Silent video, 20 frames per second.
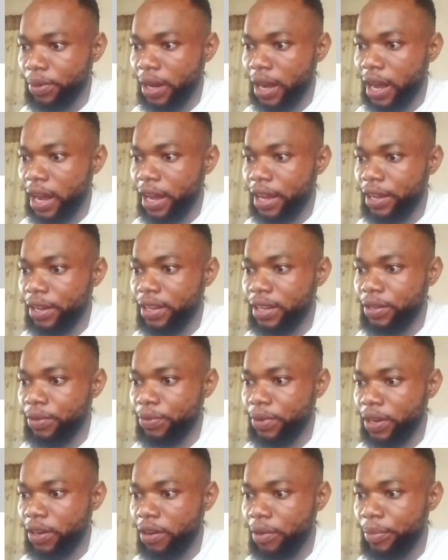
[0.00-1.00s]
I
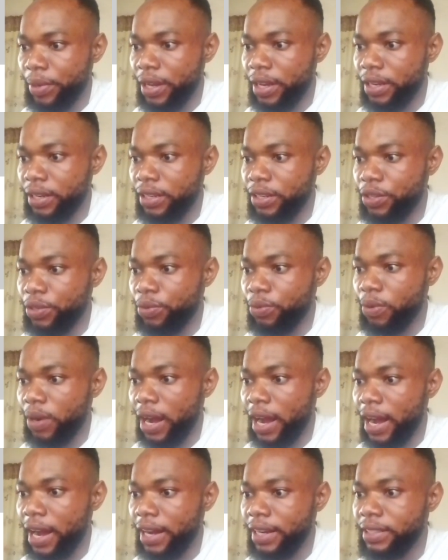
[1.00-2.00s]
recommend you
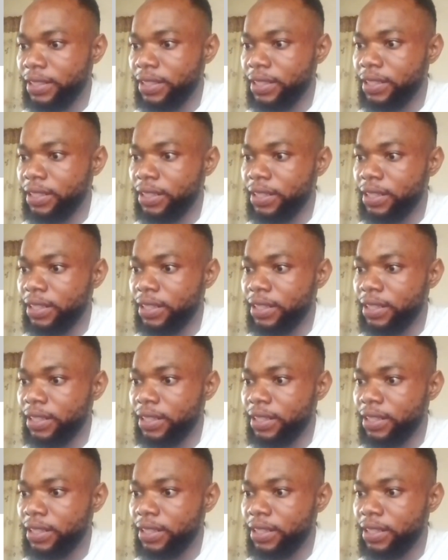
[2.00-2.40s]
add